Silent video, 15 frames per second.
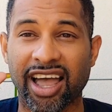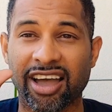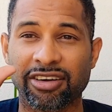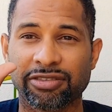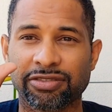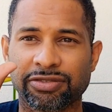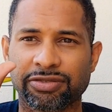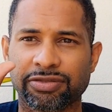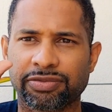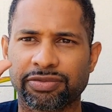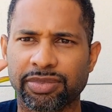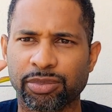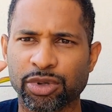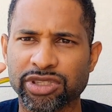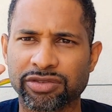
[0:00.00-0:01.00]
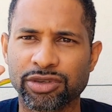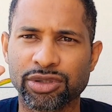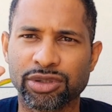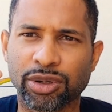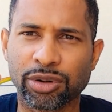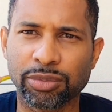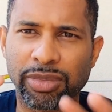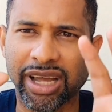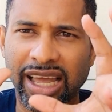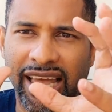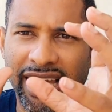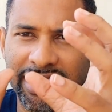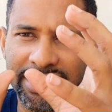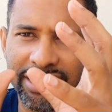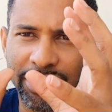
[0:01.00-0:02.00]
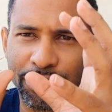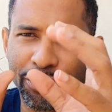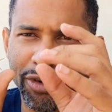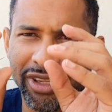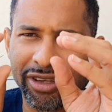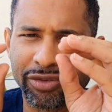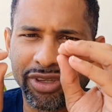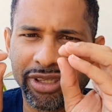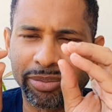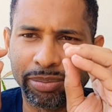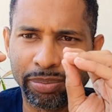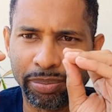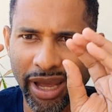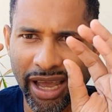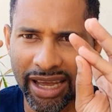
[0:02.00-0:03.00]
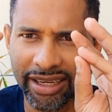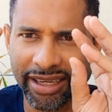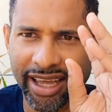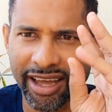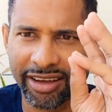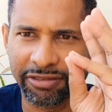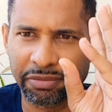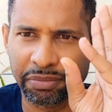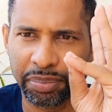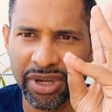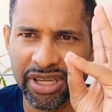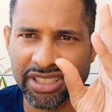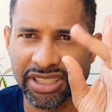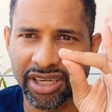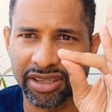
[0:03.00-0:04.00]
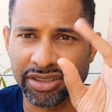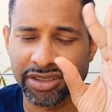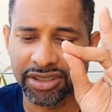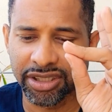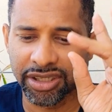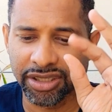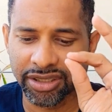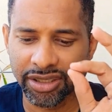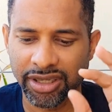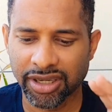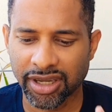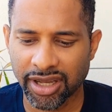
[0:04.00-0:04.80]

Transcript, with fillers: I have, most of you know, my hands are really, really bad. I have pins and needles in here.